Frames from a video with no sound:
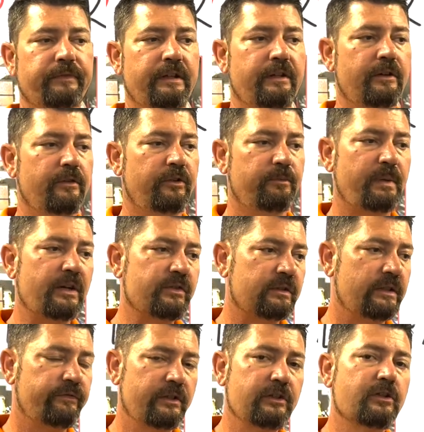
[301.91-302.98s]
You know,
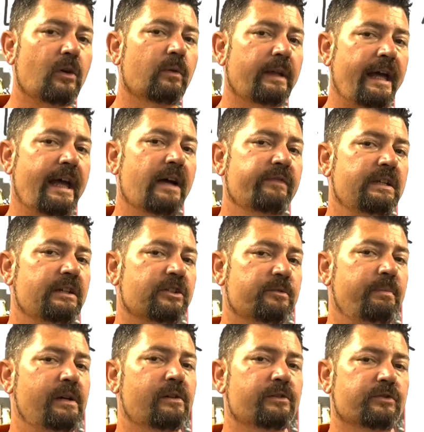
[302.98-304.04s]
especially if you don't have the
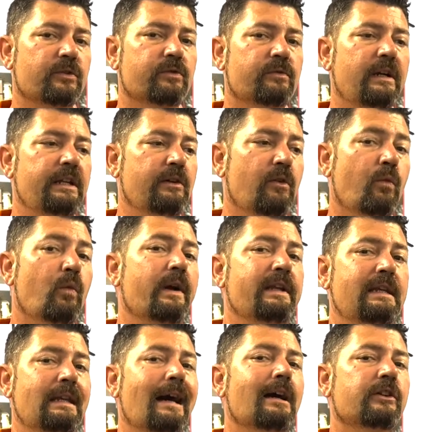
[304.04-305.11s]
experience already on
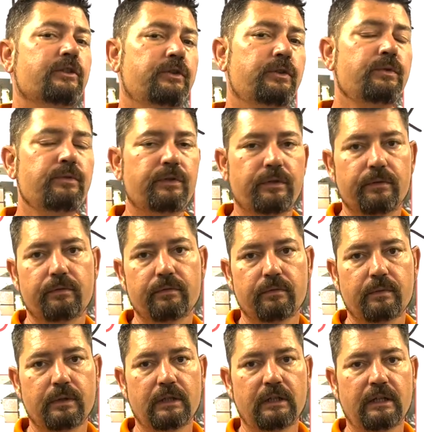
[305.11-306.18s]
what not to do.
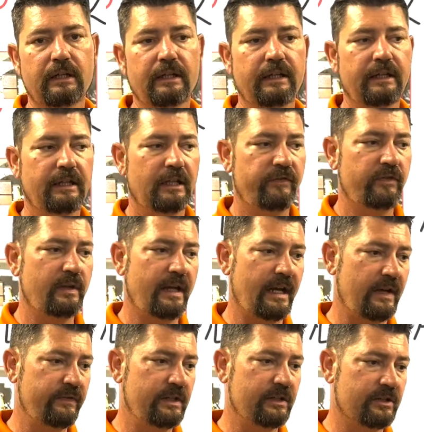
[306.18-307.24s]
If you
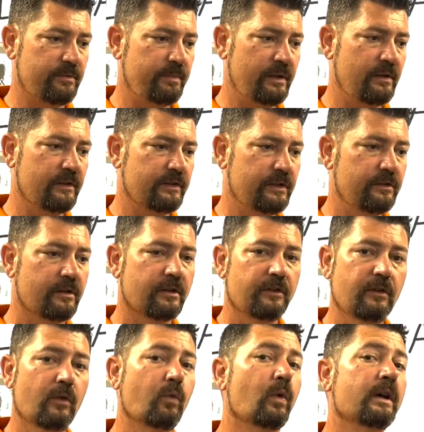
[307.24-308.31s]
have the experience, then you're going
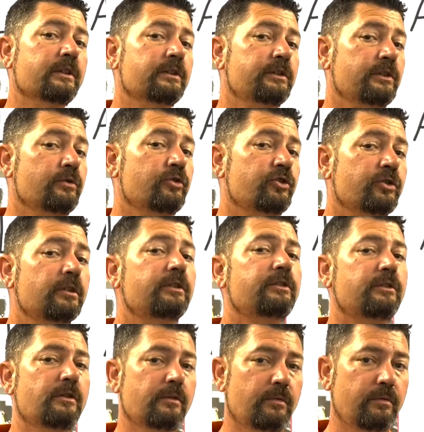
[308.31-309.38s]
to know what you
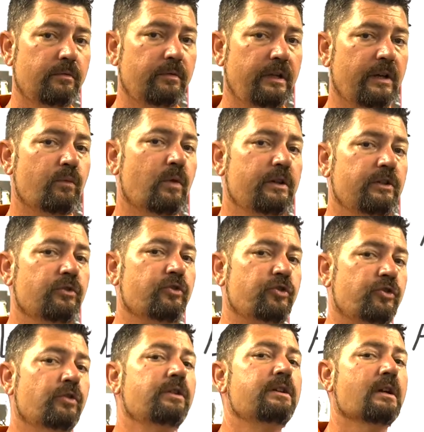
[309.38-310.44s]
should do and what you
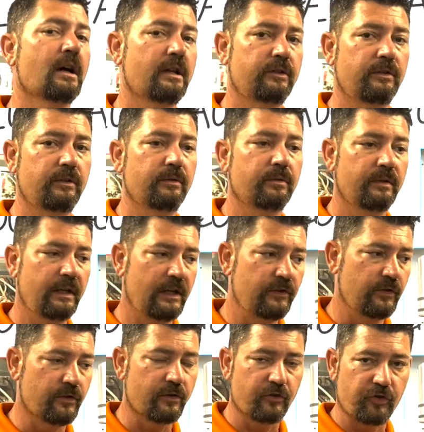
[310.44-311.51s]
should not do, and
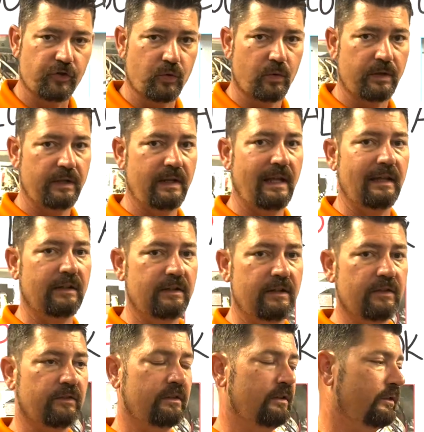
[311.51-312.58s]
you're going to shorten that
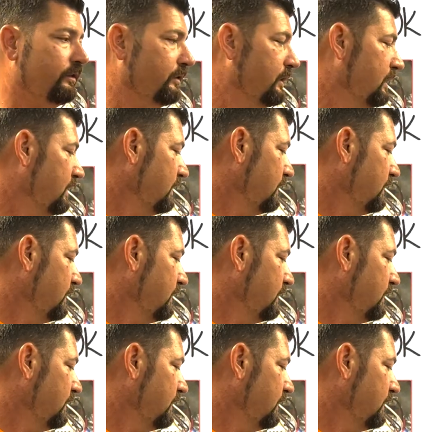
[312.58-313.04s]
distance.